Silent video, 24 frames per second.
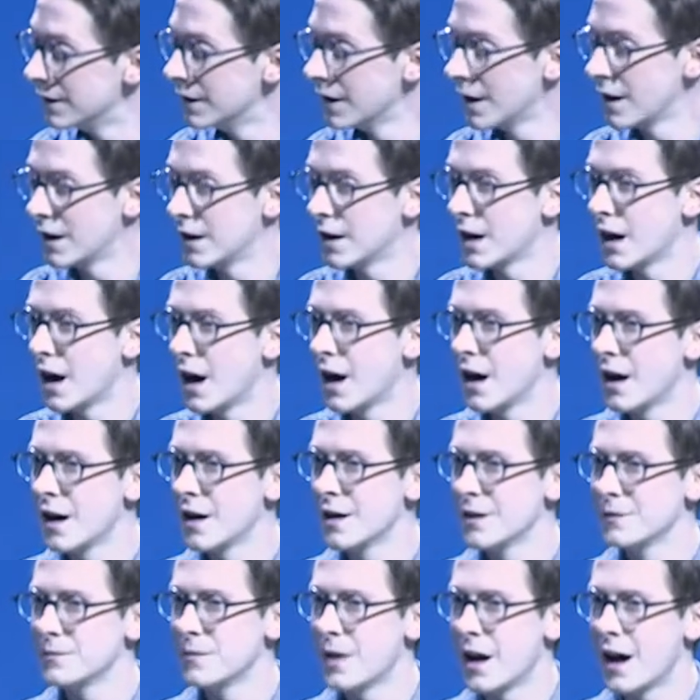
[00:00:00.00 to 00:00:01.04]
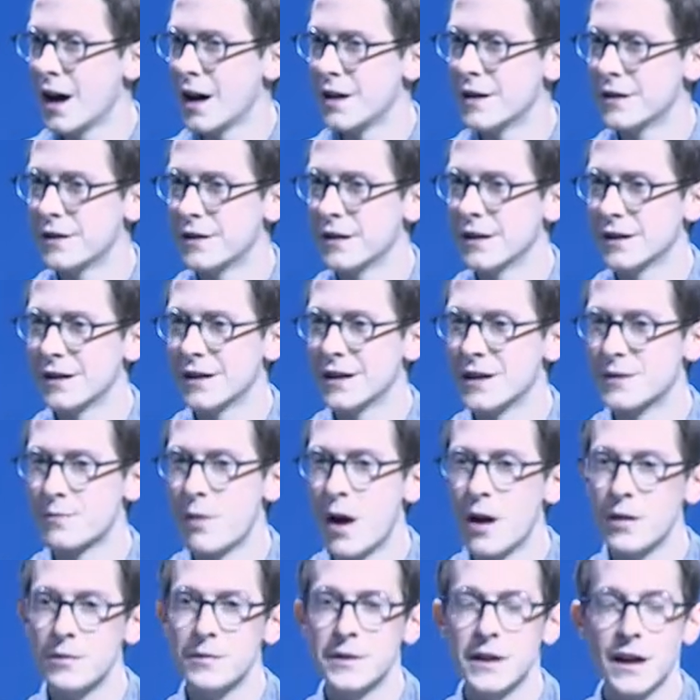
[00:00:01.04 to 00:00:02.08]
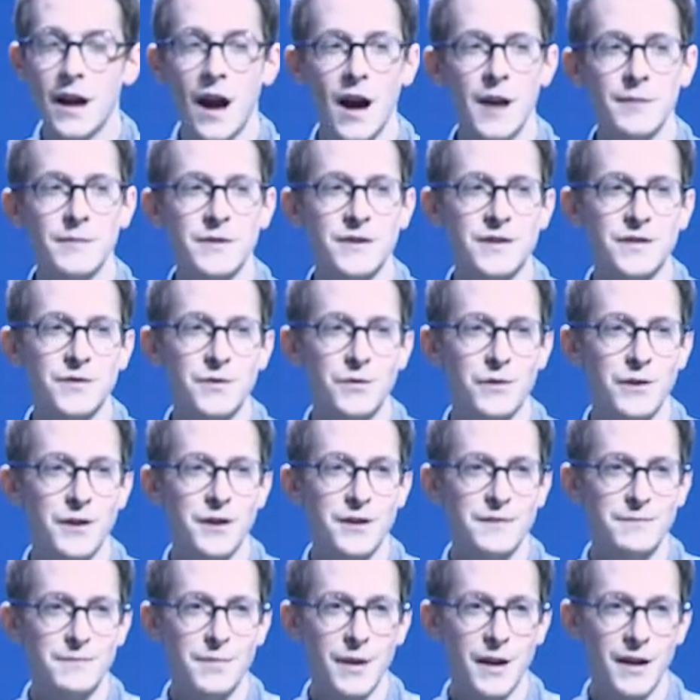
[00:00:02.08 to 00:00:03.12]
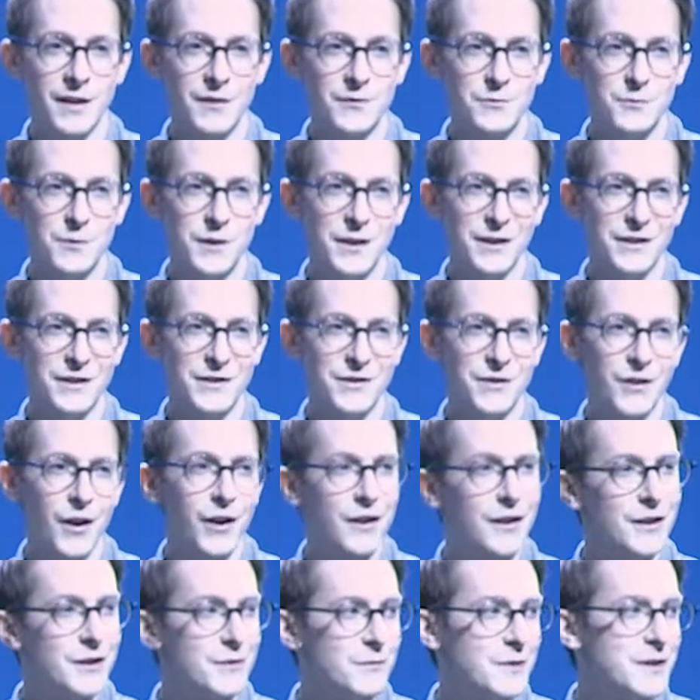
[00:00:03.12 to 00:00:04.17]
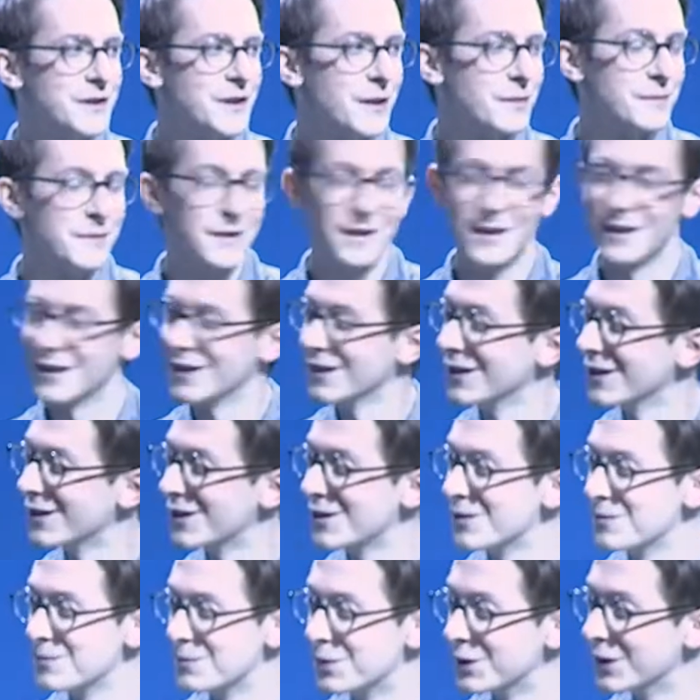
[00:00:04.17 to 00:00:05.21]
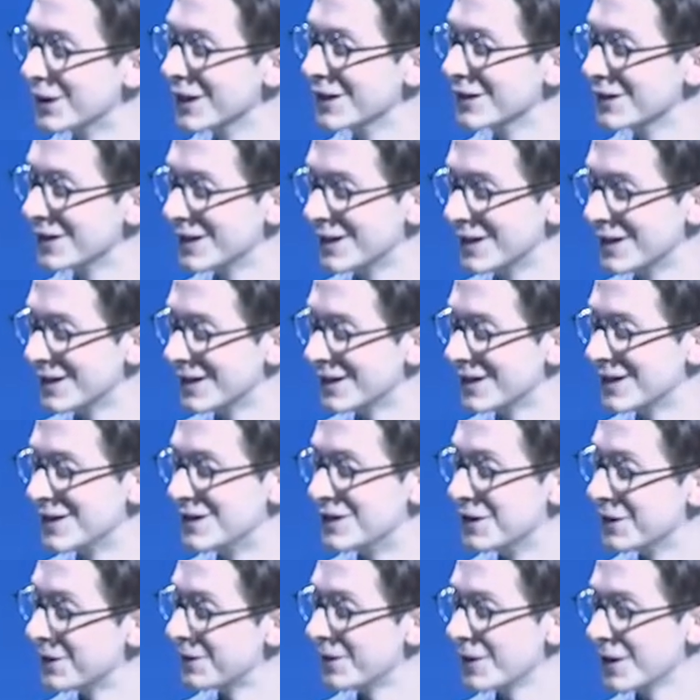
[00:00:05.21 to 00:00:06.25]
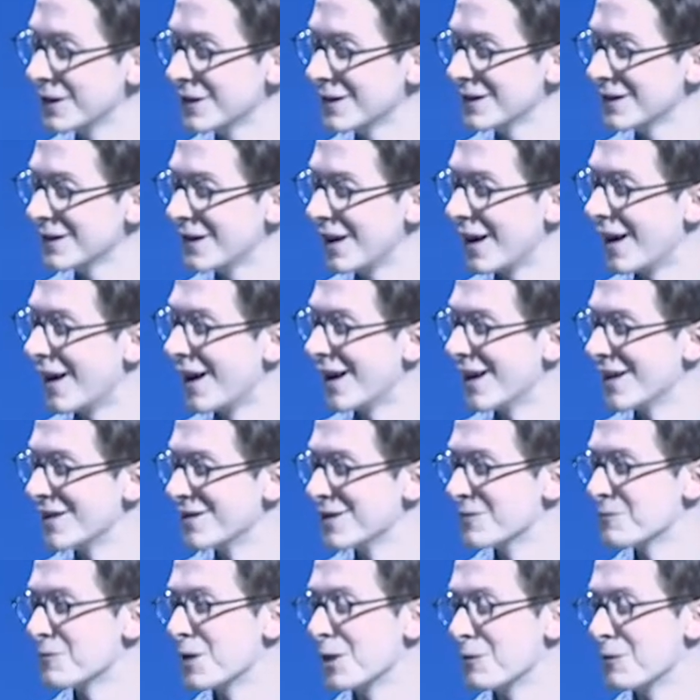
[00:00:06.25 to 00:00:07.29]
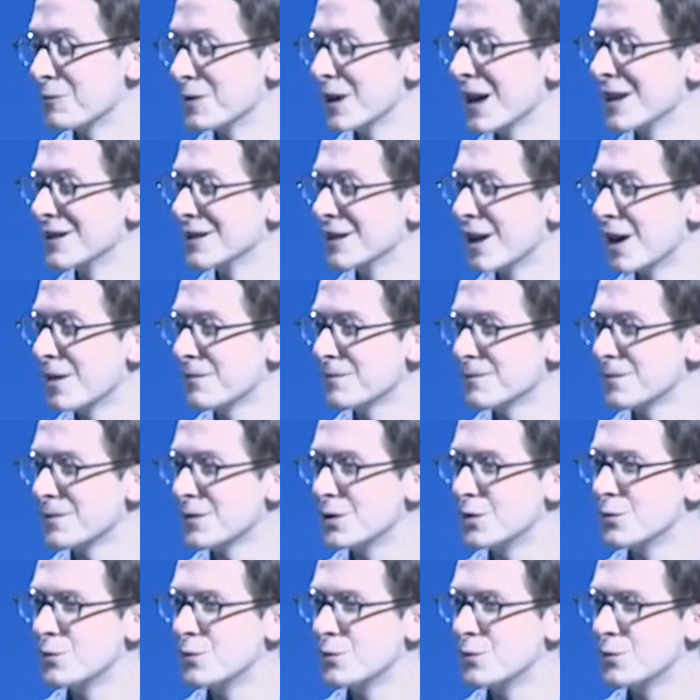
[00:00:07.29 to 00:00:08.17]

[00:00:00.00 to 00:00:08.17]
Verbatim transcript: Yeah, um, I think it's probably a common story, but we started with something completely different uh, than where we ended up.